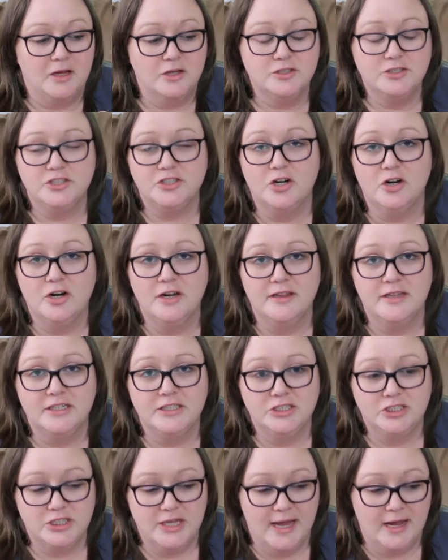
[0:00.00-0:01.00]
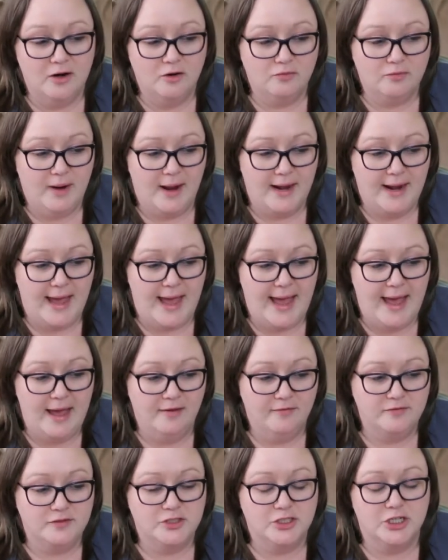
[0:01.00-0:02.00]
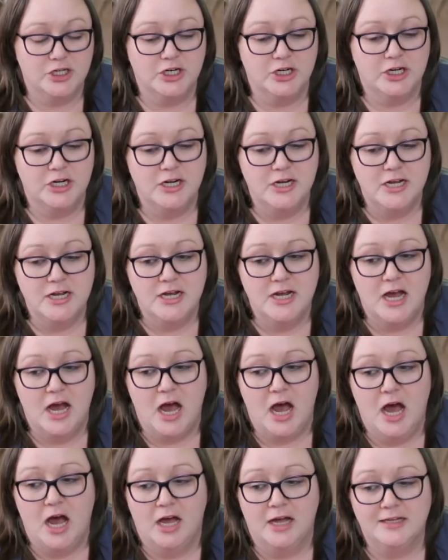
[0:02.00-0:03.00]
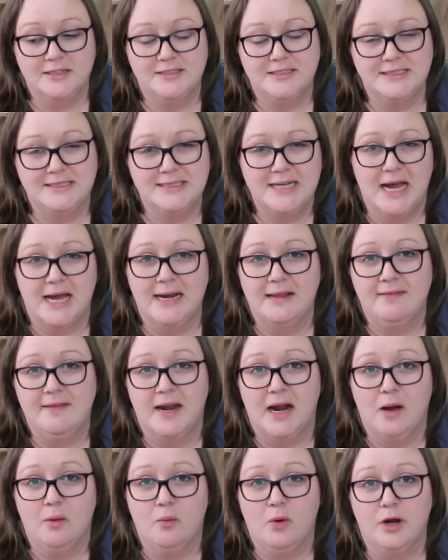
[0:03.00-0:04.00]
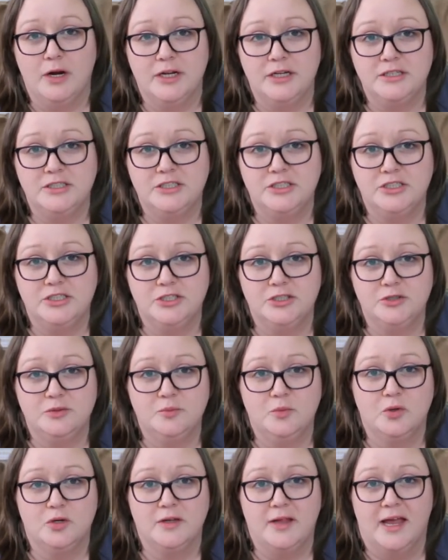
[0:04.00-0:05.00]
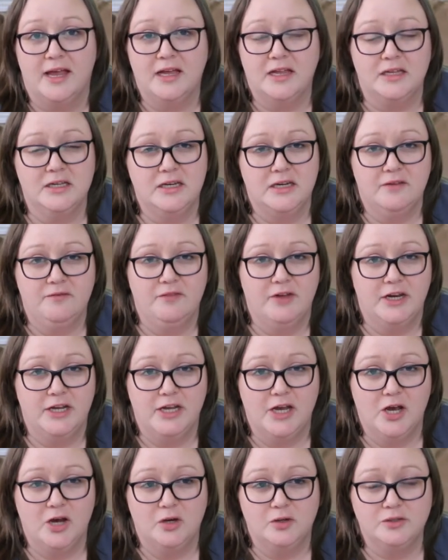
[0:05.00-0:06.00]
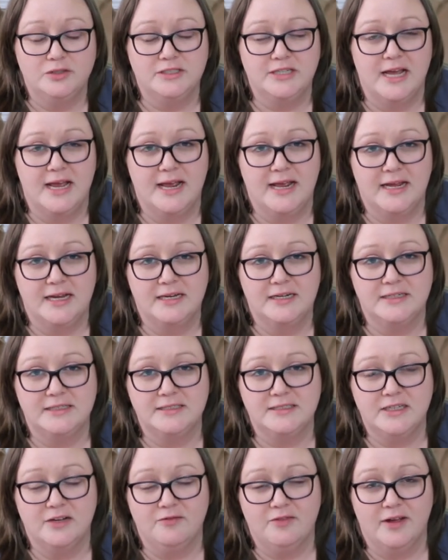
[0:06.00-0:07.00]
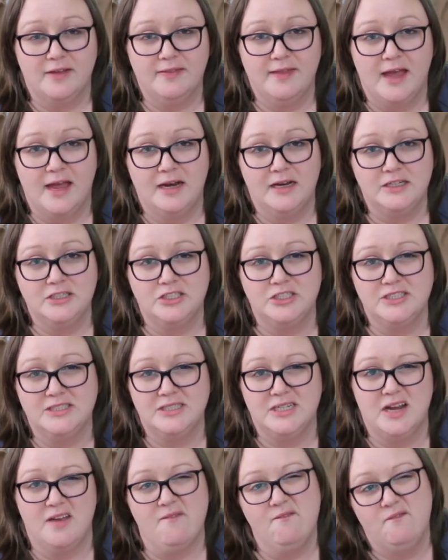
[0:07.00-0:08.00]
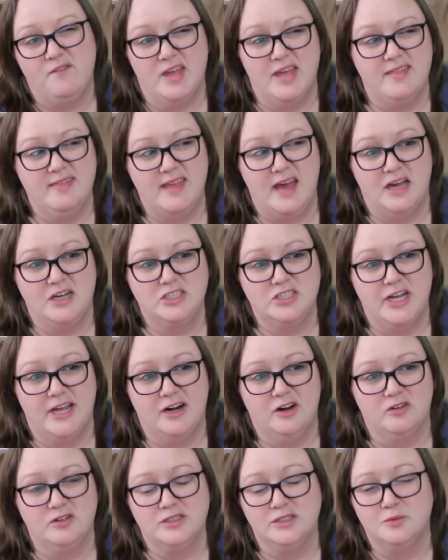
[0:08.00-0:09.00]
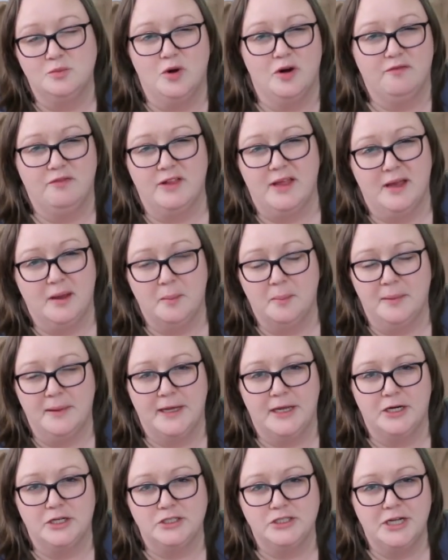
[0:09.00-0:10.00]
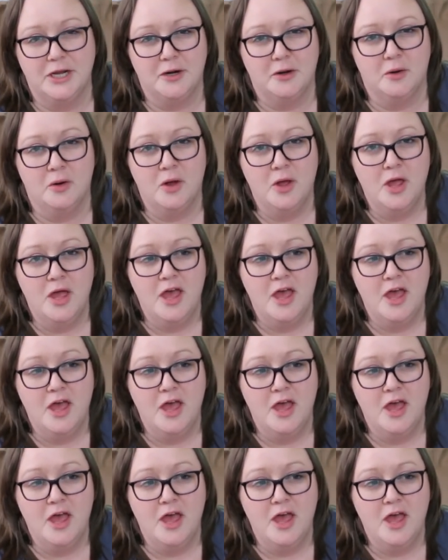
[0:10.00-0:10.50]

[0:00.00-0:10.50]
started this channel right after uh, deciding that I wanted to do more like cleaning videos and stuff like that and it just didn't fit that channel. It's more of like a planner channel.